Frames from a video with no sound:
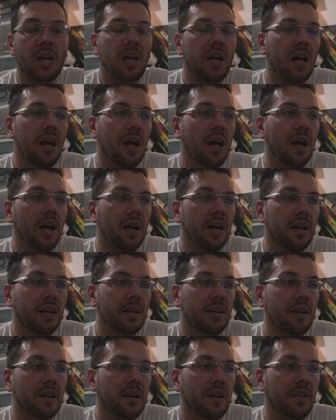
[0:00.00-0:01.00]

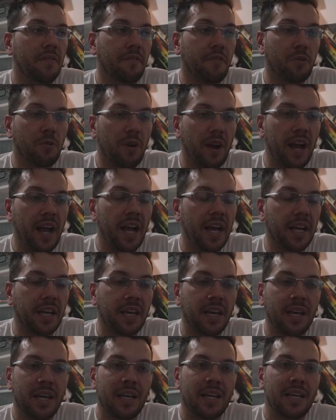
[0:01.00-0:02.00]
of Craig,
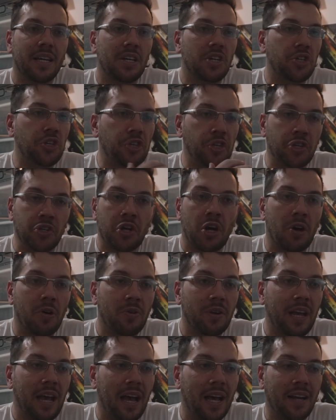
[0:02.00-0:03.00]
you know
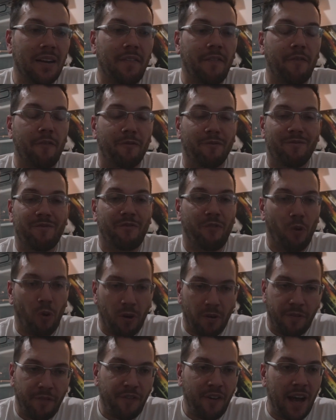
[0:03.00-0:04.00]
that for
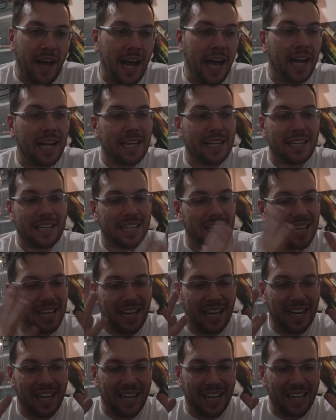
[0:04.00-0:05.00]
a fact
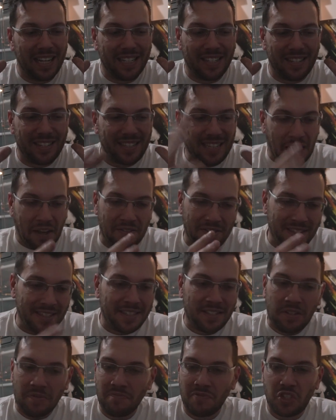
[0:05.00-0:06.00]
the sound
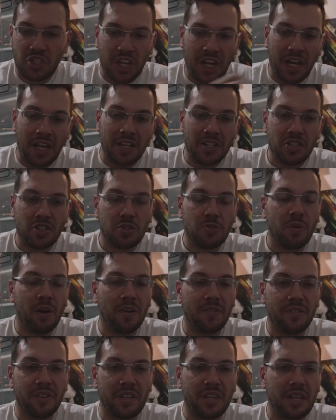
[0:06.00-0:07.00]
system changed
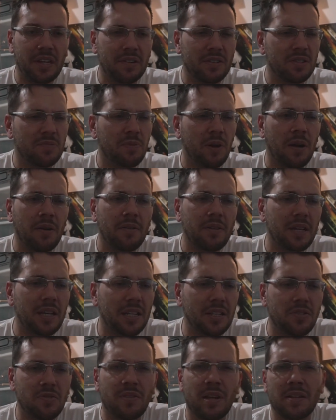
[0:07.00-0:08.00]
throughout the years. Probably
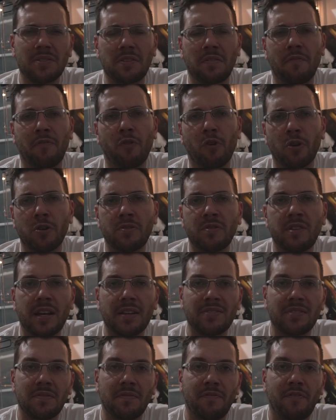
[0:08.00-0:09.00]
2004,
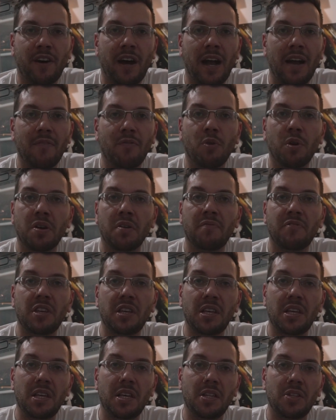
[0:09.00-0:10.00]
2005, one of
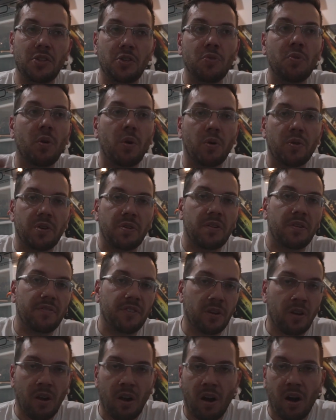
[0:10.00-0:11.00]
the new owner of the
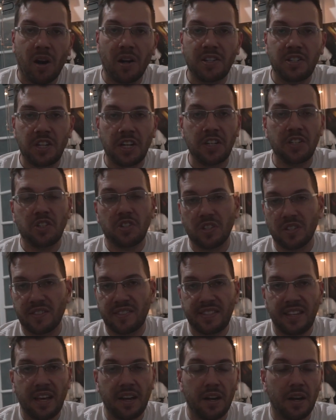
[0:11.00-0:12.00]
car changed the
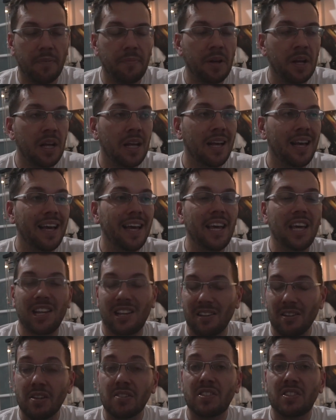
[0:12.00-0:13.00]
setup. It
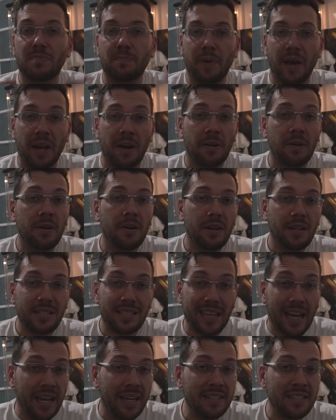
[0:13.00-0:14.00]
looks better,
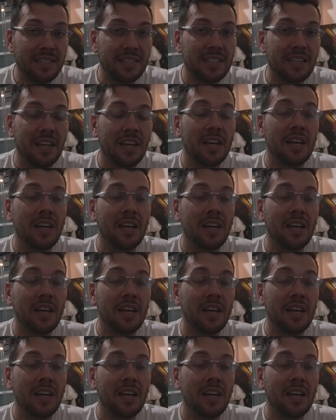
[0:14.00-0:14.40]
yes,